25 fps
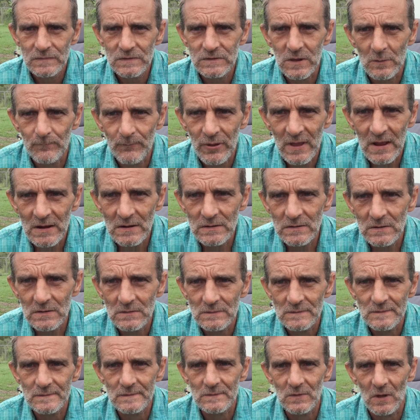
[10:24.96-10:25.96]

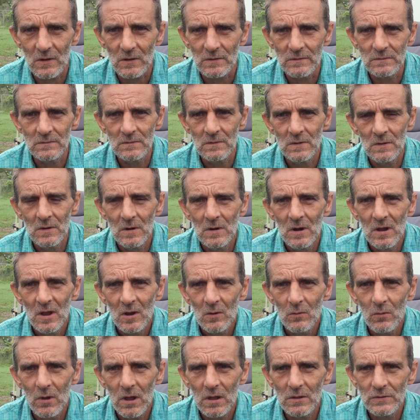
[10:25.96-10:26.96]
dependence on
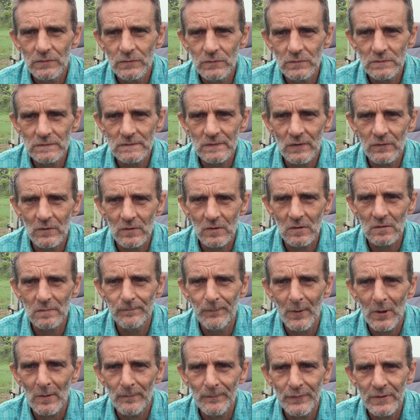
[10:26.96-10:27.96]
while you tall
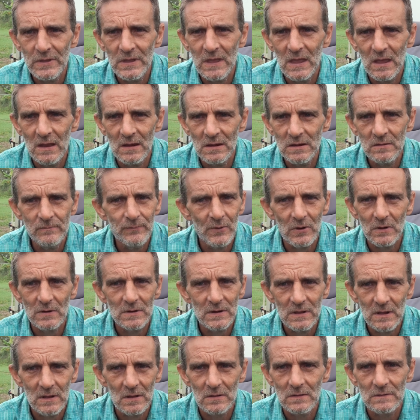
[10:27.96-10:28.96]
poppy
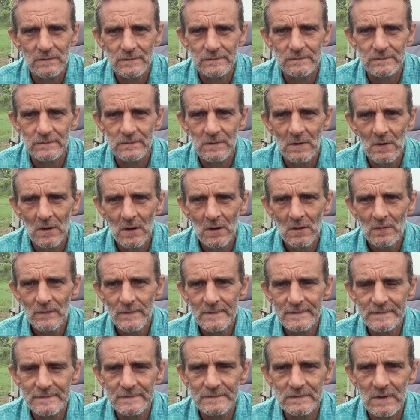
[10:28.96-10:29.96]
anybody else
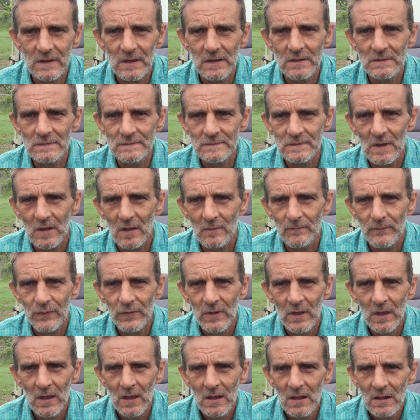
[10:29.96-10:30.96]
that stands up
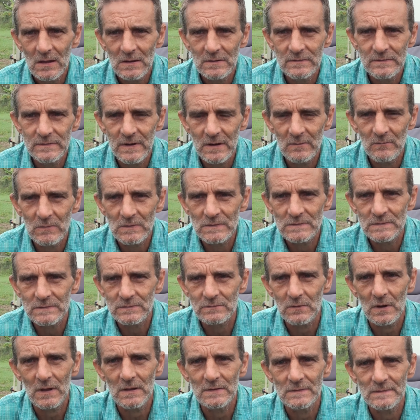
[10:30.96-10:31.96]
and
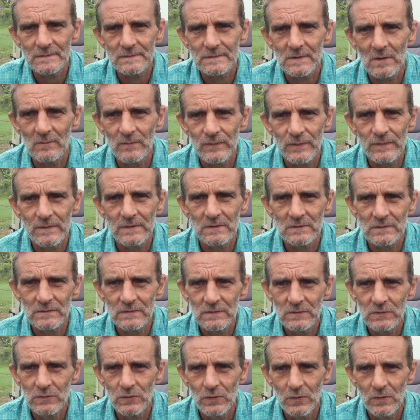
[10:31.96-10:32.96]
demonstrates something
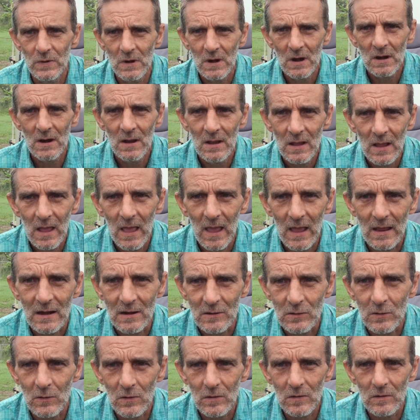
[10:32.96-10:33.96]
to you
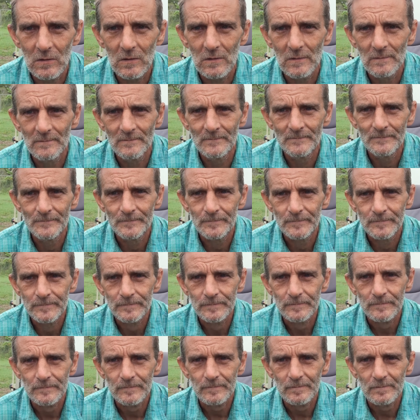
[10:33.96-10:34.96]
at law.
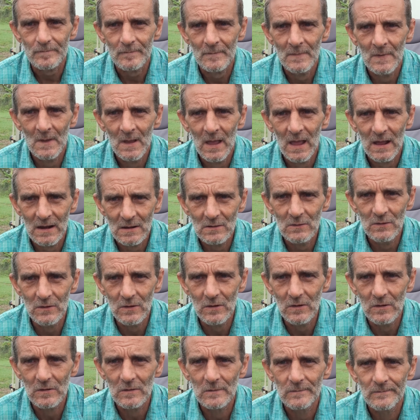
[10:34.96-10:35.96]
At
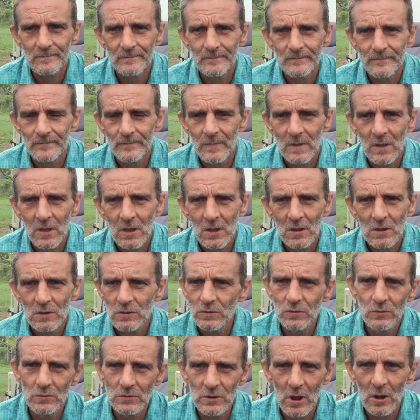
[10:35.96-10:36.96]
law,
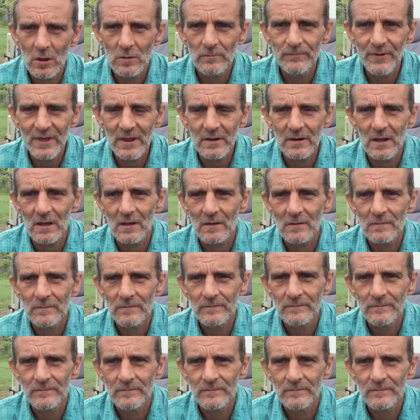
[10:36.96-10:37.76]
you know better.